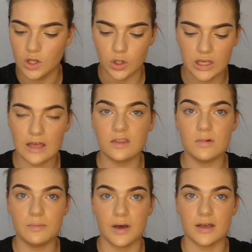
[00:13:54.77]
Looking at them
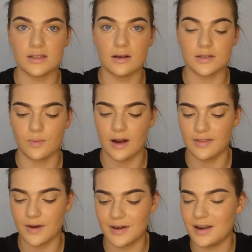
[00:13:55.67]
in person, I was
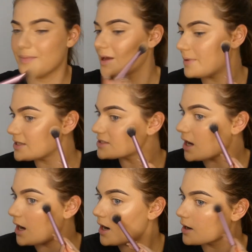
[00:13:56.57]
worried they were going to be a bit
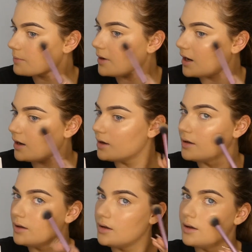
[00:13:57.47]
dark, but
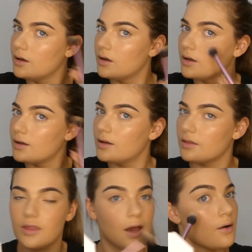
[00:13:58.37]

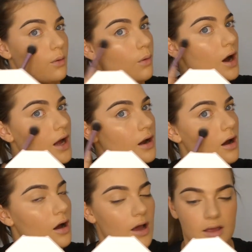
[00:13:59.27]
they're quite
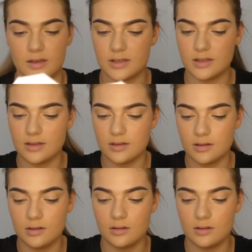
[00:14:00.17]
nice.